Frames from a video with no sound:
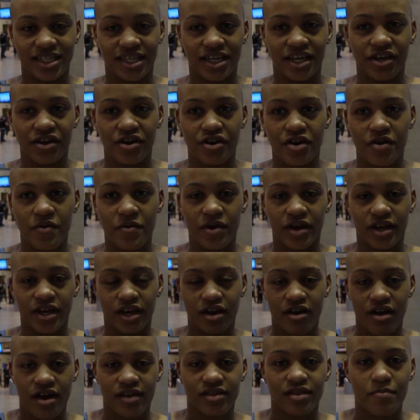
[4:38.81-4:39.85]
Here. We're
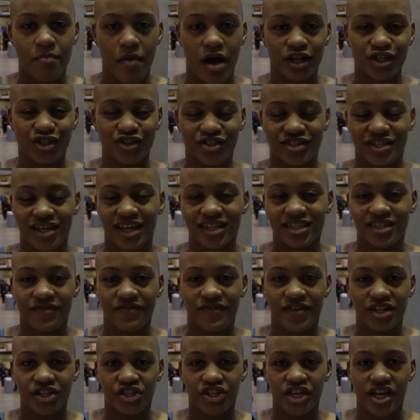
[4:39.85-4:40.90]
here at the Monsters Dance
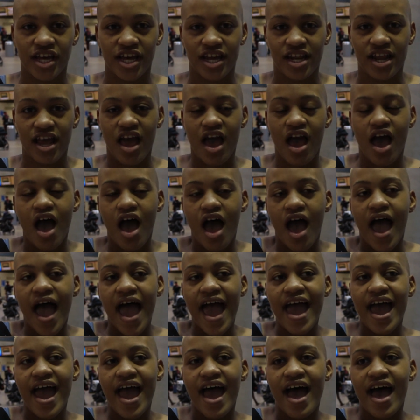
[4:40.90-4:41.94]
Convention,
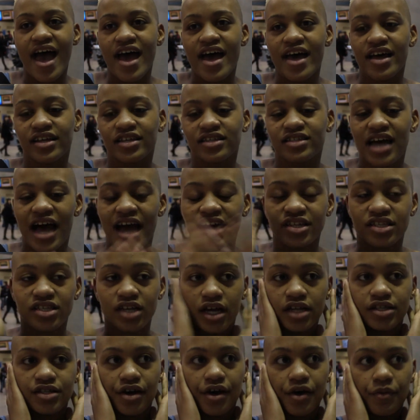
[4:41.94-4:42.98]
and I just
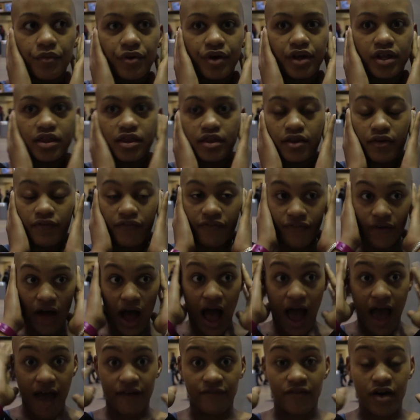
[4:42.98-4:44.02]
got done with
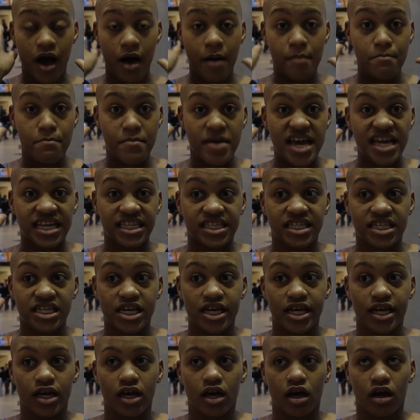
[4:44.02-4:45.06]
5
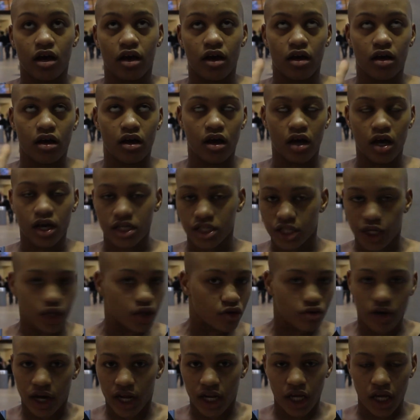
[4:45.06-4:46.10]
amazing,
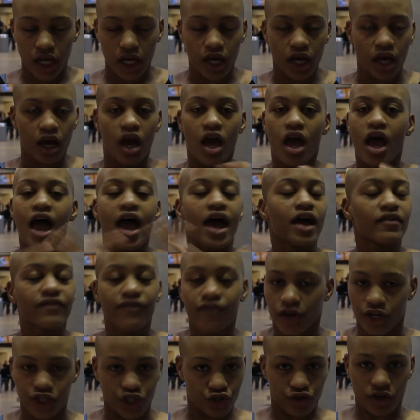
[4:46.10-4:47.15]
exhilarating, and
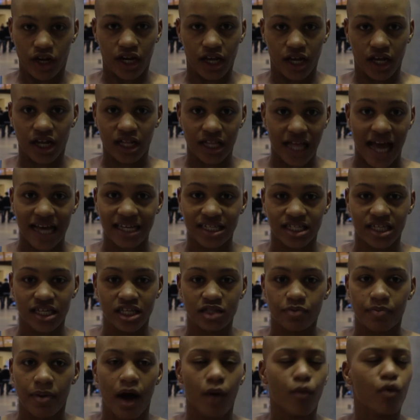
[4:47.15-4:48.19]
frustrating
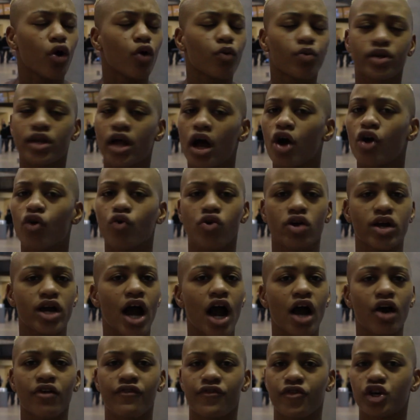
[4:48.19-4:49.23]
classes by world-renowned
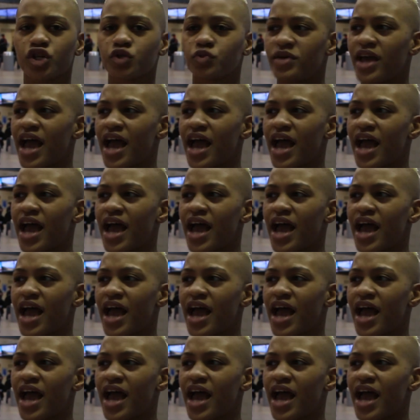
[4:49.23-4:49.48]
choreographers.